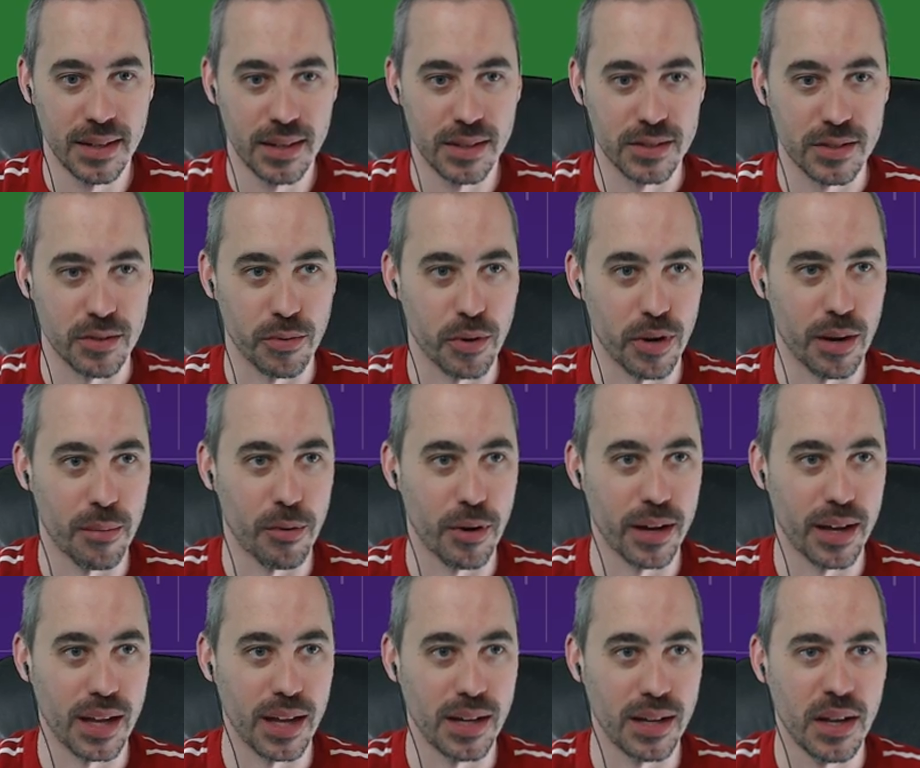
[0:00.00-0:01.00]
So we're going to
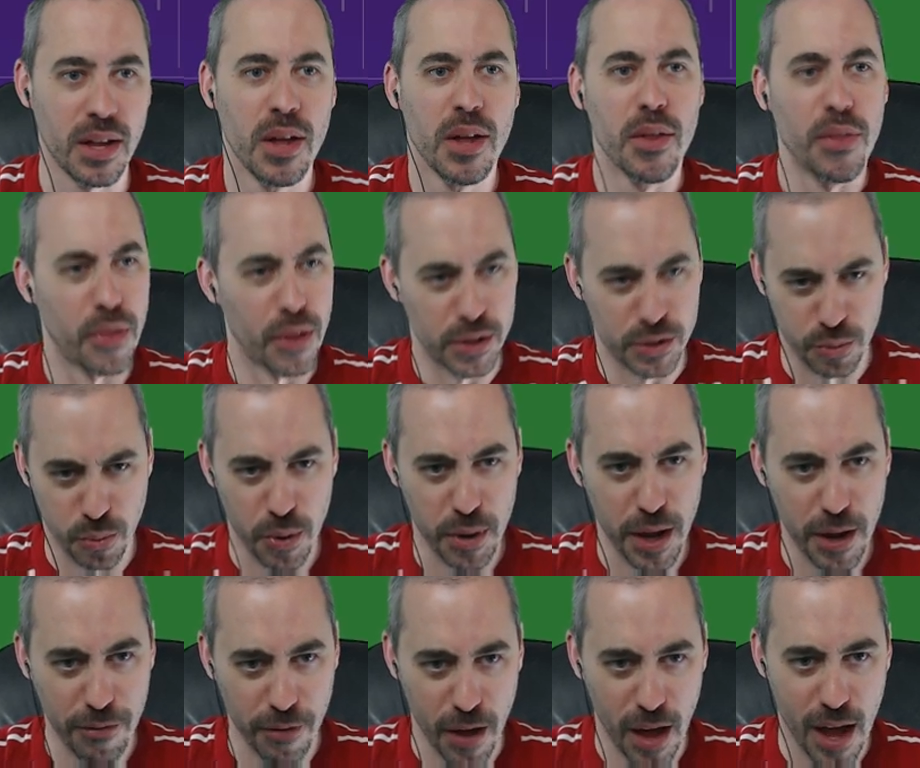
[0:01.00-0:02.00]
bring in the
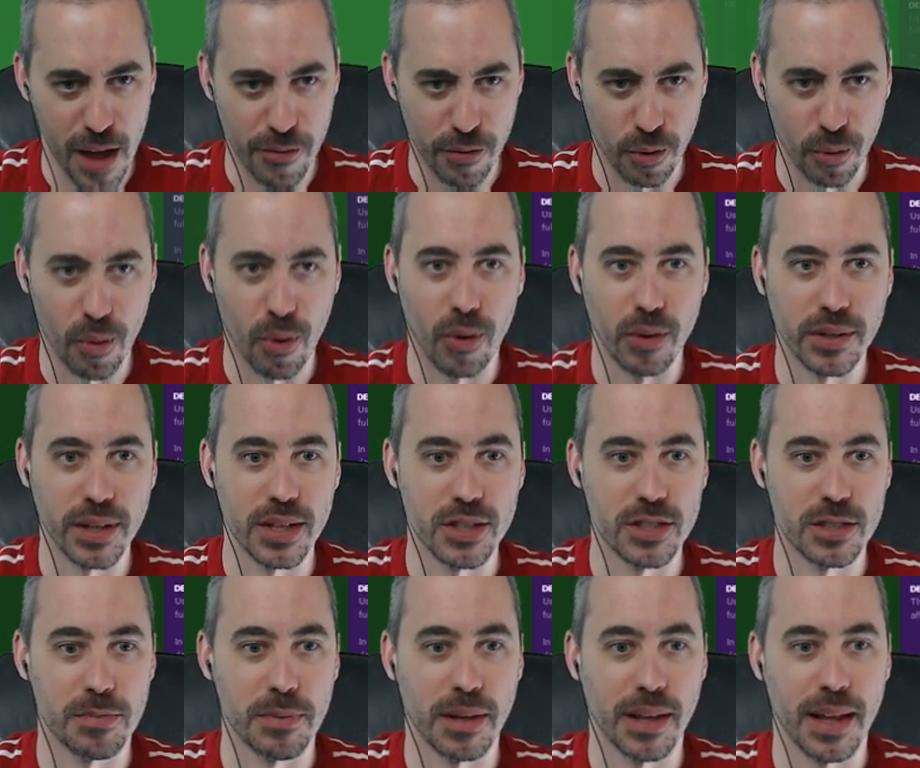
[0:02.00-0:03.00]
25 year old and
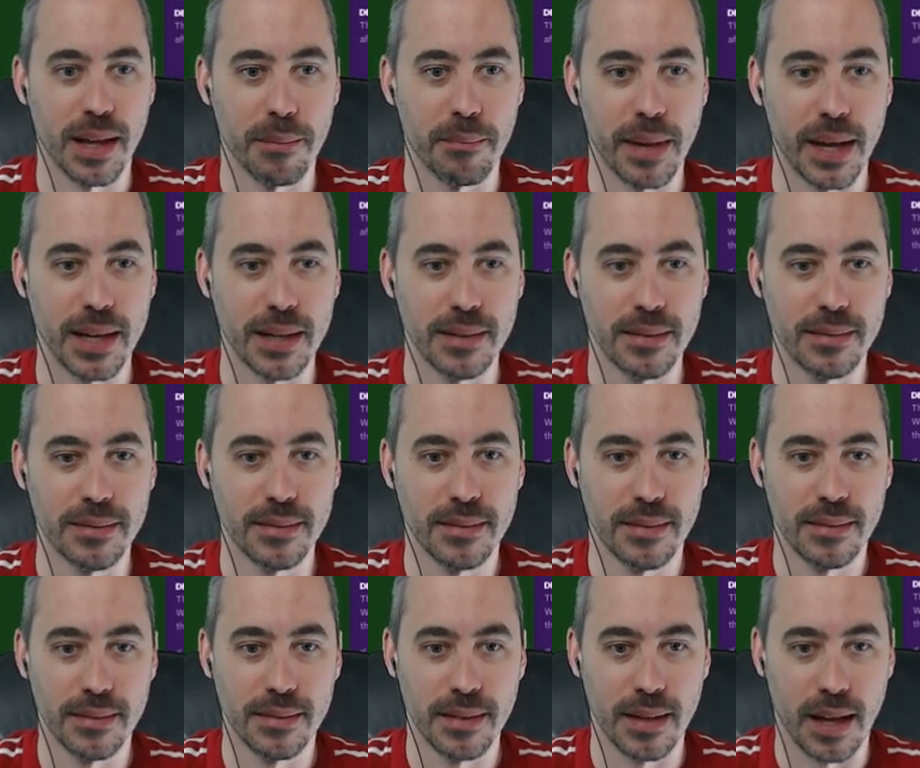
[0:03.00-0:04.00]
just be like, mate,
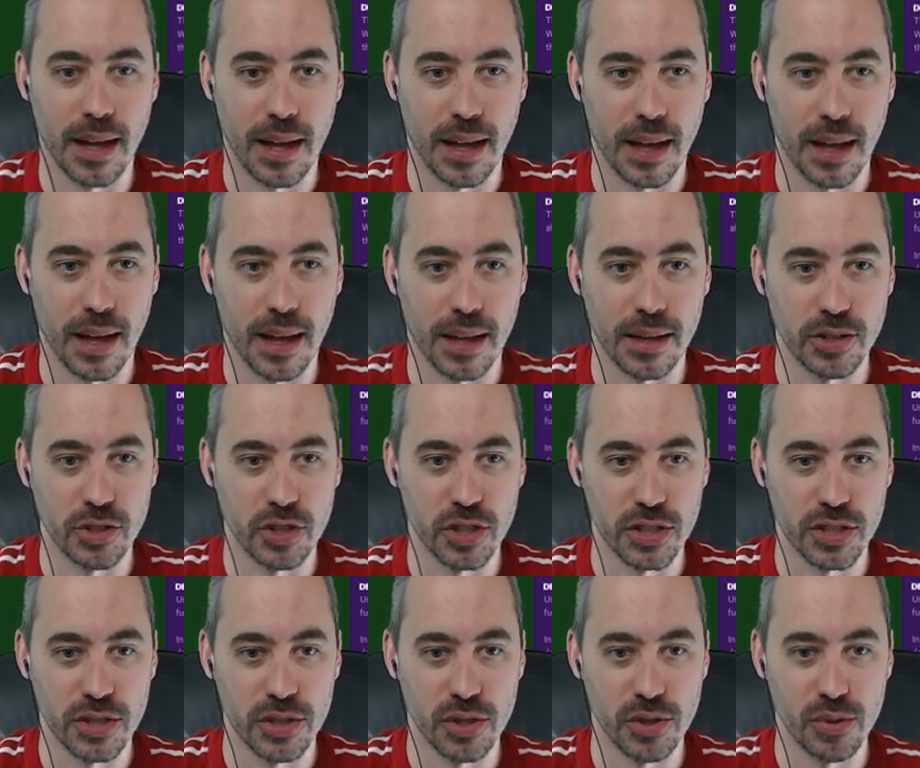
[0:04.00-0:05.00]
uh,
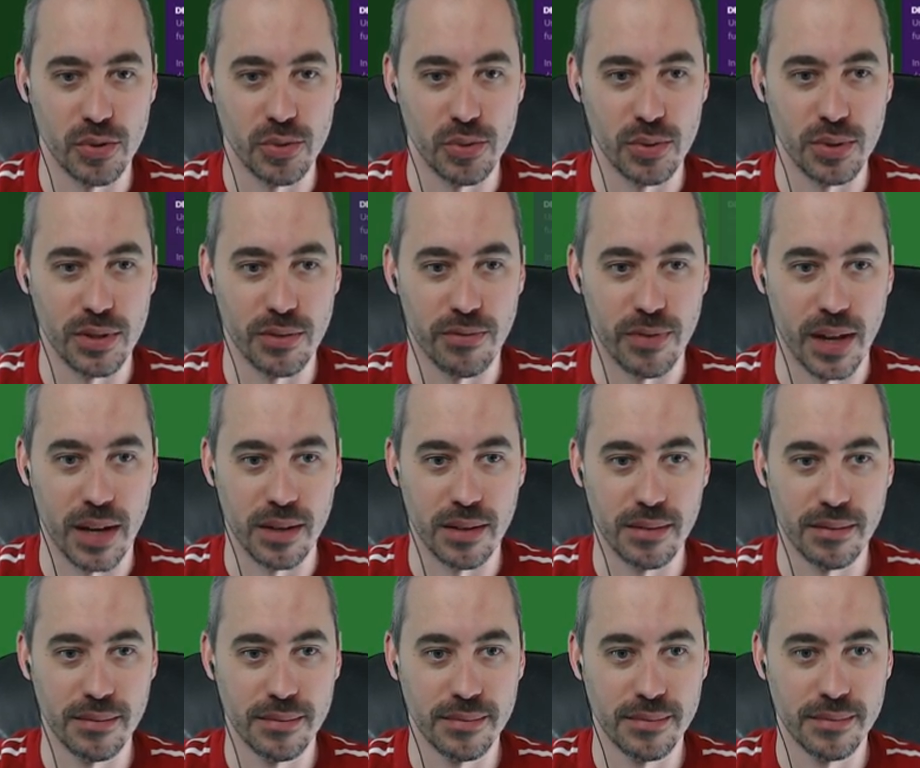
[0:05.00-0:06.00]
just do defend.
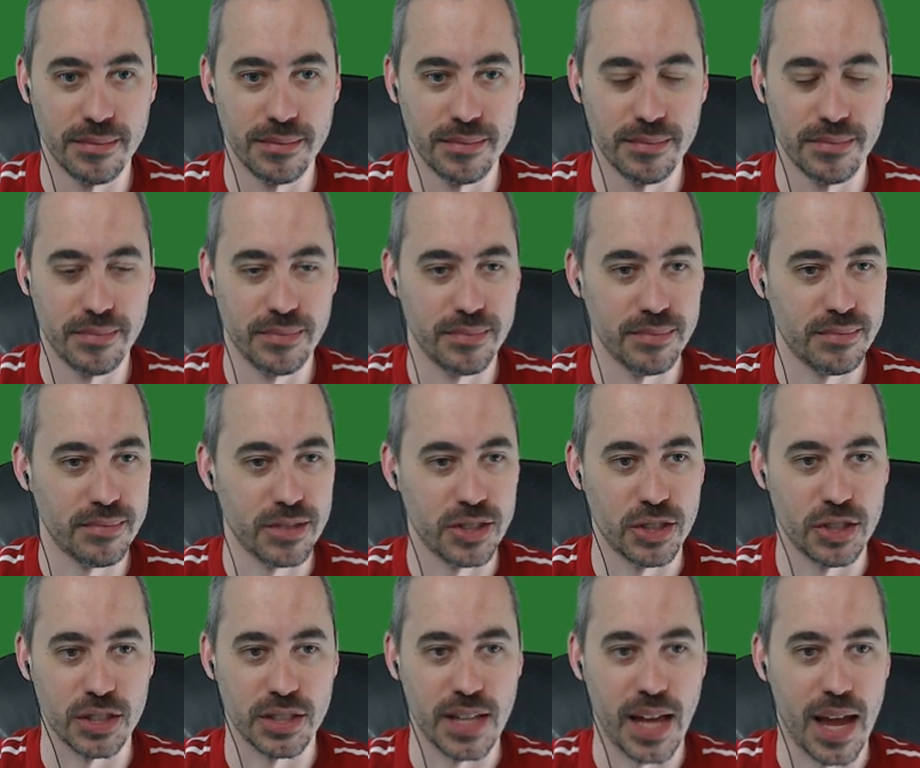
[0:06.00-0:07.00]

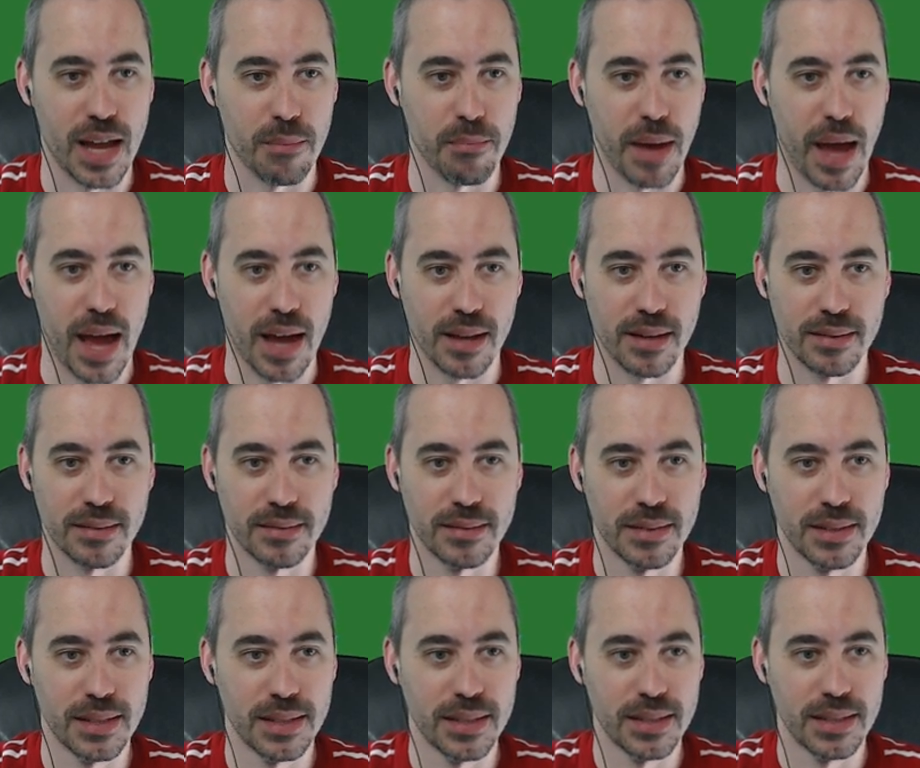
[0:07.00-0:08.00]
Just hang back.
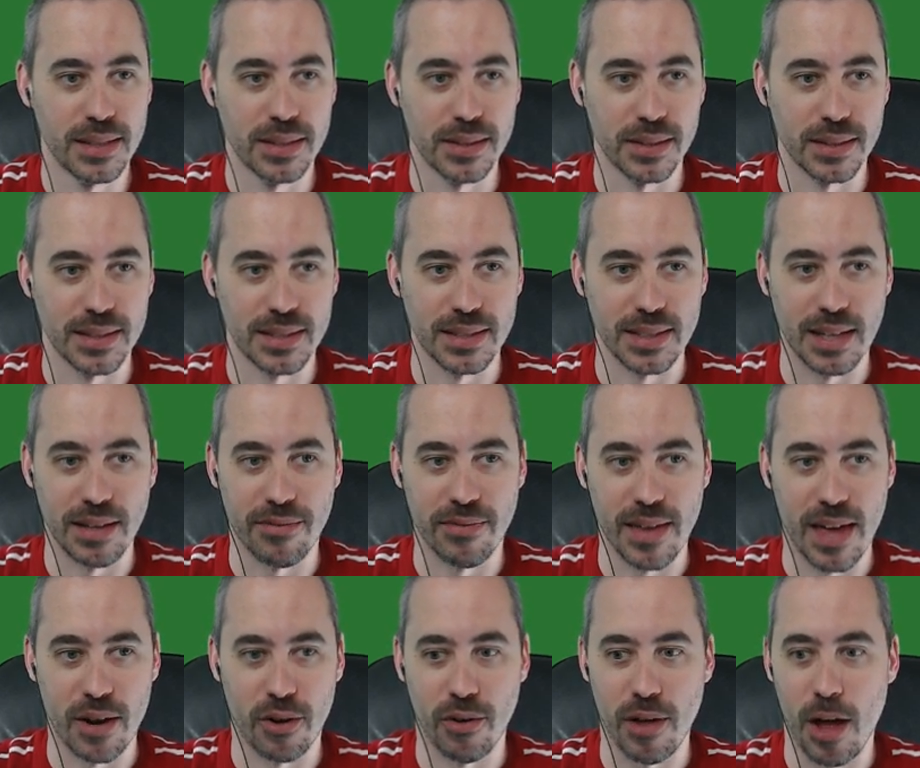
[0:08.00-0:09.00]
Let's see if
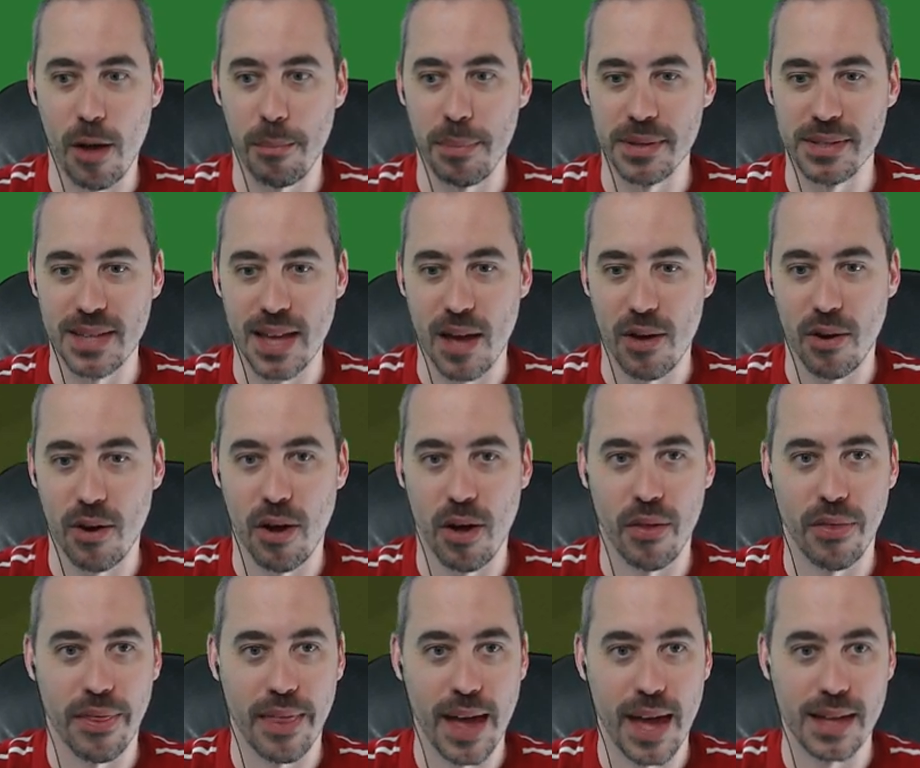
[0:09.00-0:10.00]
that'll help us out
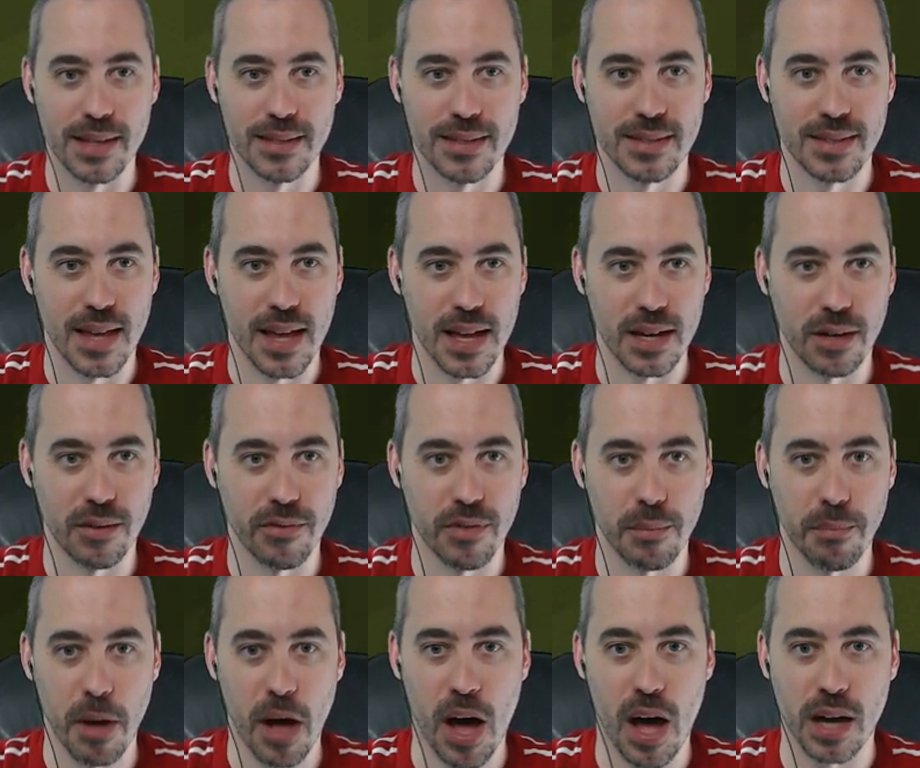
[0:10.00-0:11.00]
on that side of the
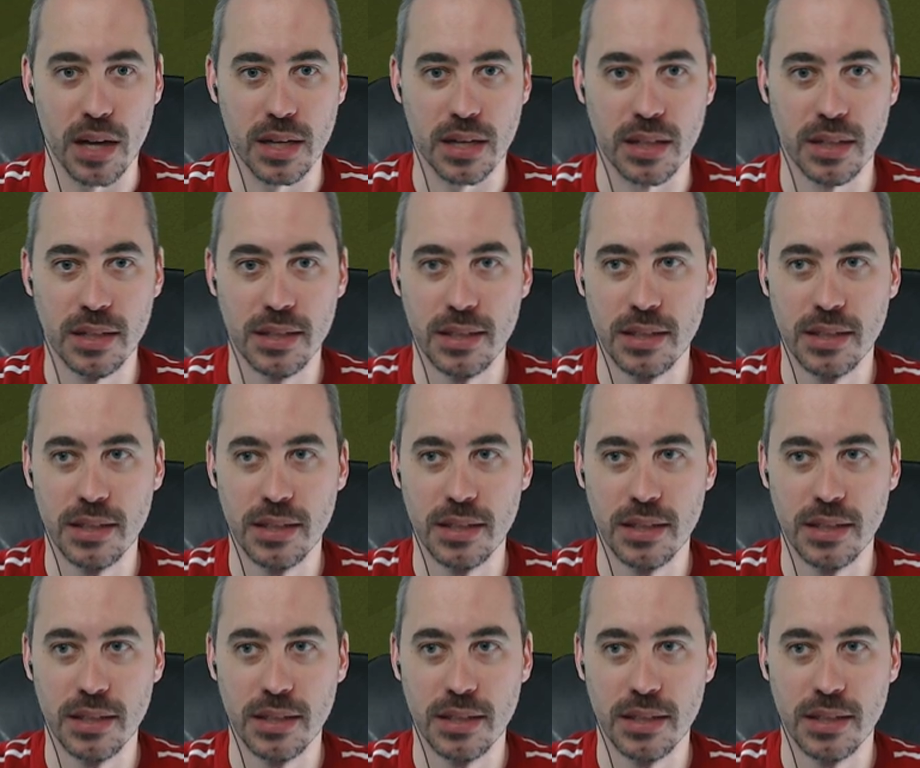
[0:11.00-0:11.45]
park.